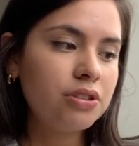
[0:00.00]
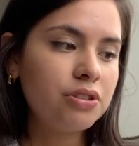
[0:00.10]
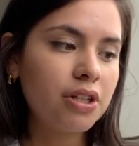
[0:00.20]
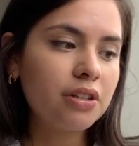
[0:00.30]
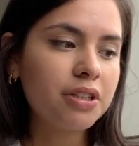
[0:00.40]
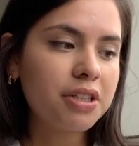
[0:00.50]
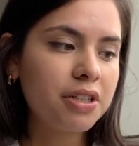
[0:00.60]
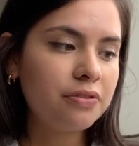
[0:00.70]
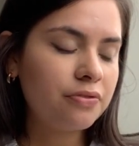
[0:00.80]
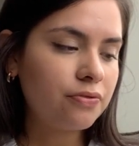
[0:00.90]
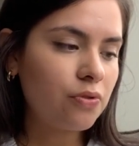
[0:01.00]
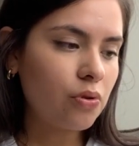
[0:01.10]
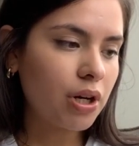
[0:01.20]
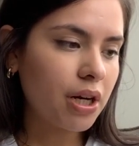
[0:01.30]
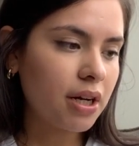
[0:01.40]
you start looking
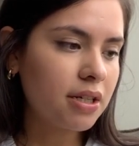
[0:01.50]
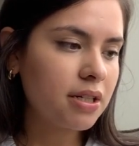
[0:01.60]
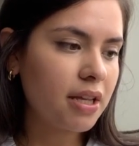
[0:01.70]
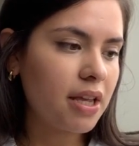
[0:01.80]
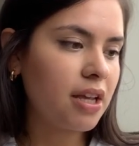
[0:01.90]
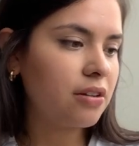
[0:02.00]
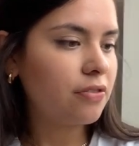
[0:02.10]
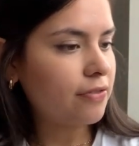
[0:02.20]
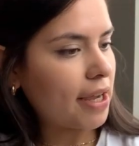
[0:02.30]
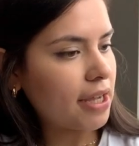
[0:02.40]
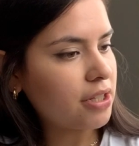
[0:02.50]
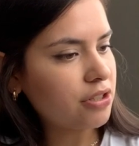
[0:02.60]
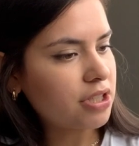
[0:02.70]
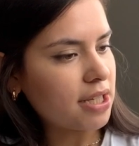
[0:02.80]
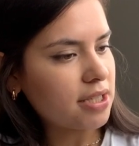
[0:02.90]
for and find your
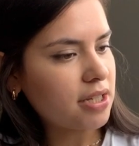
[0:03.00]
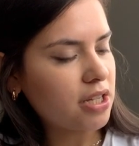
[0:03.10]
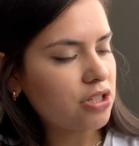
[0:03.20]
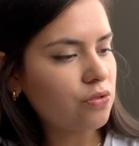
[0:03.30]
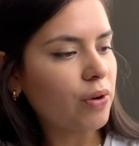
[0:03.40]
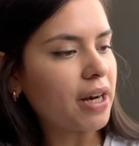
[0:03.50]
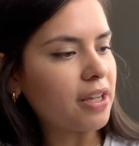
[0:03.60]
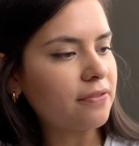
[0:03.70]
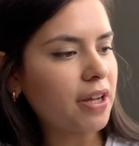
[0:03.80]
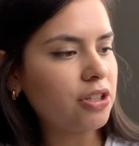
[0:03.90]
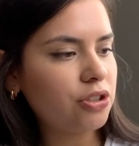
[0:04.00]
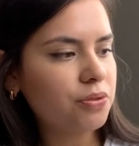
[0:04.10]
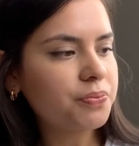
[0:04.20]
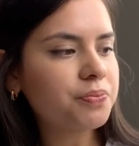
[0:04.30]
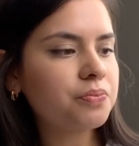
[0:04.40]
destination wedding venue?